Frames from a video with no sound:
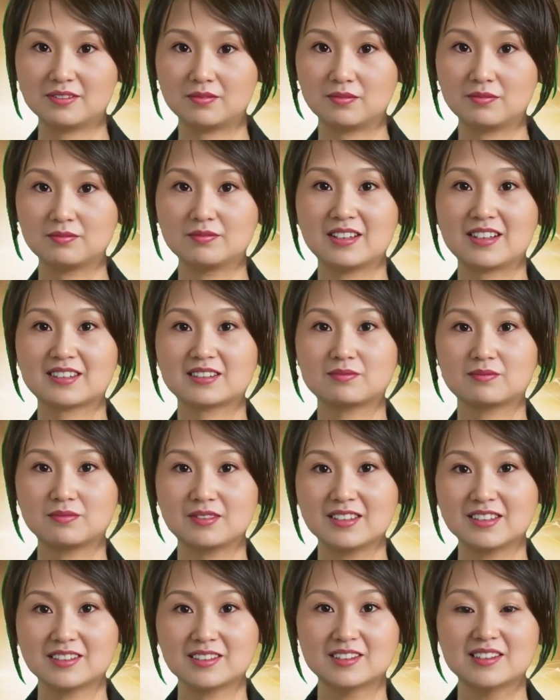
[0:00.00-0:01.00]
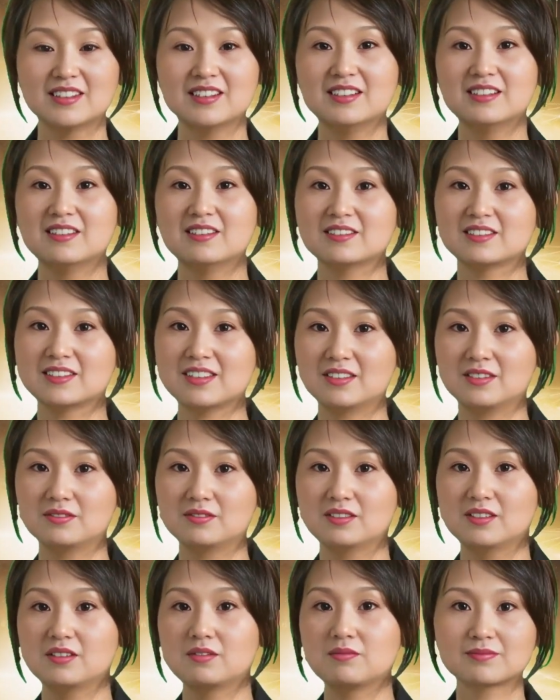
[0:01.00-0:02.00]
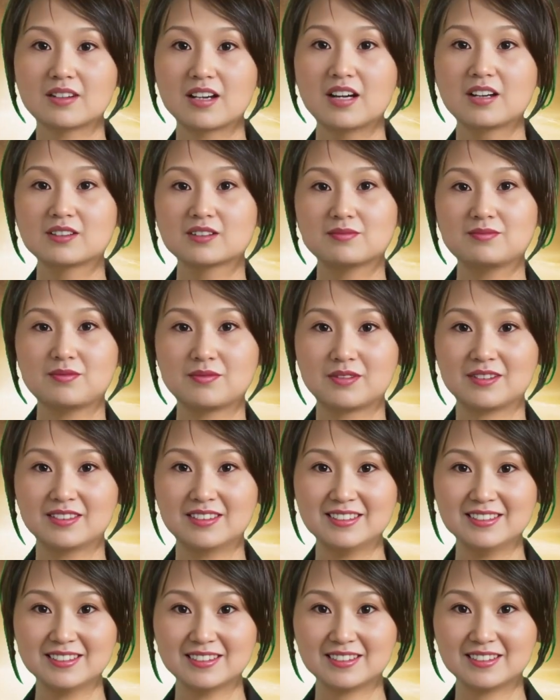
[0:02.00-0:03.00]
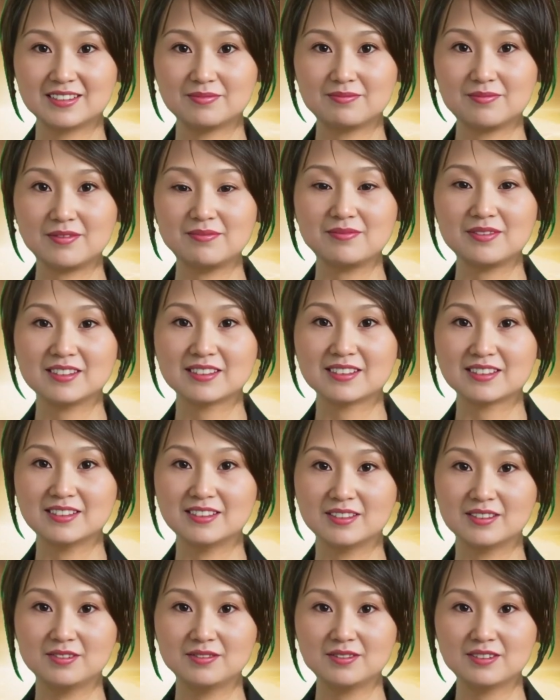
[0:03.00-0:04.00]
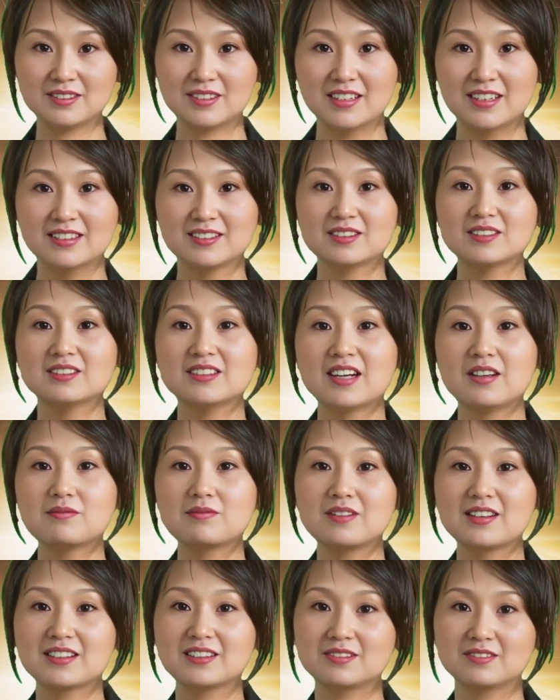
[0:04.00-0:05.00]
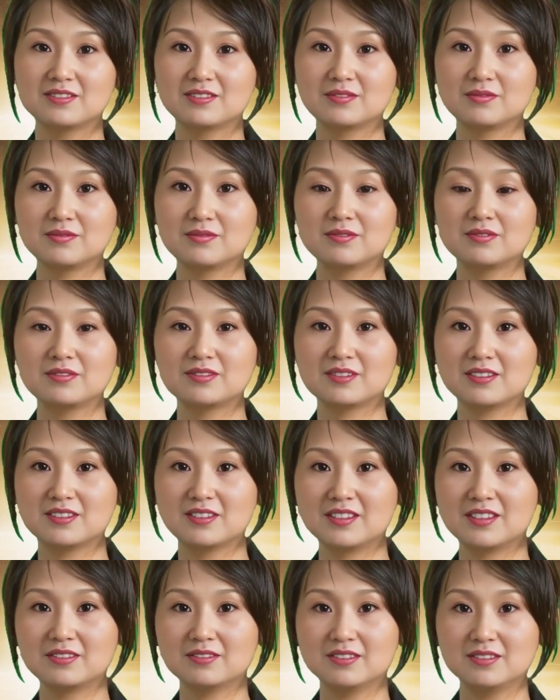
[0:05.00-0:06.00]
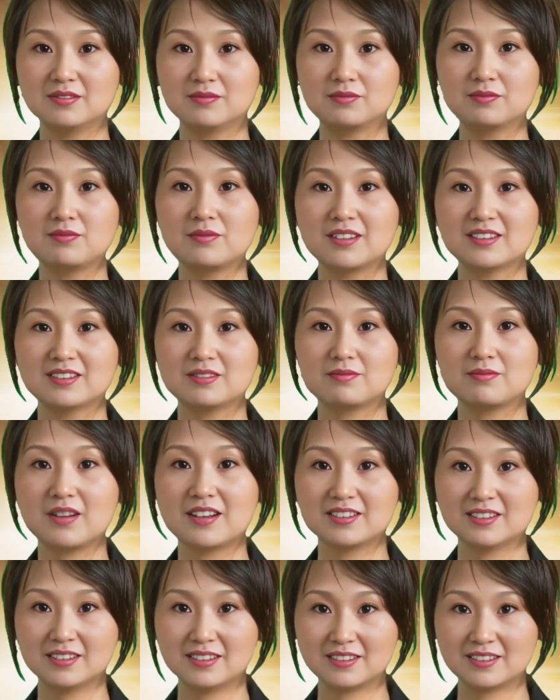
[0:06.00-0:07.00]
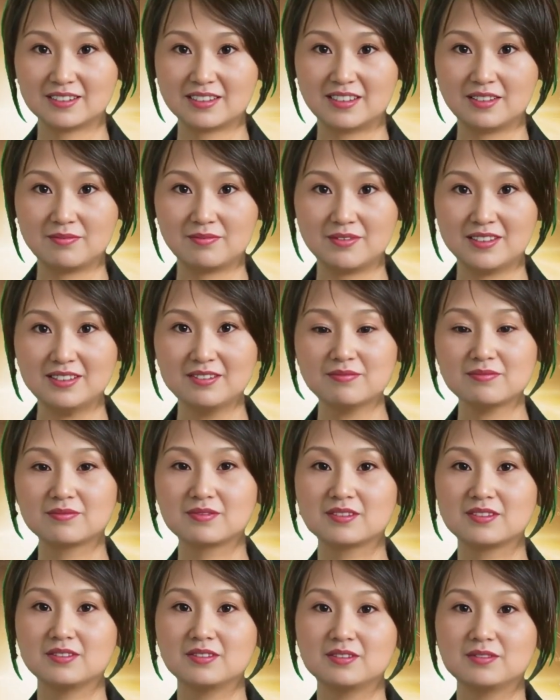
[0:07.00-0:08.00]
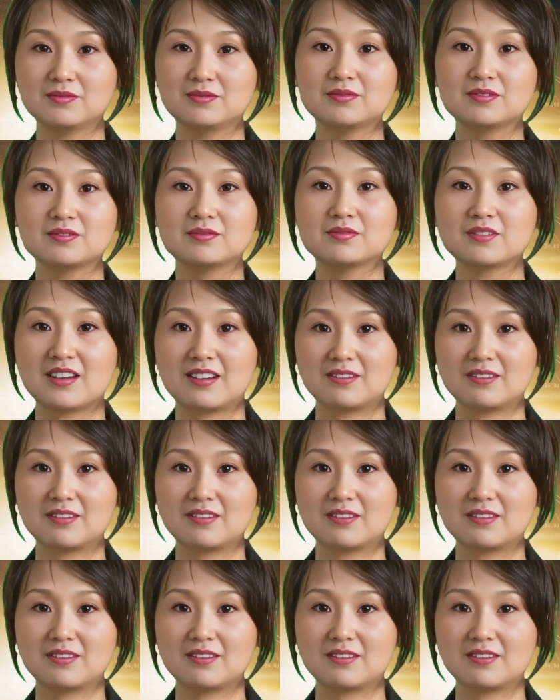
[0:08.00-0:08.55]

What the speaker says: Hamas still controls 129 hostages on Gaza's tunnel network to this day. Israel denies these allegations.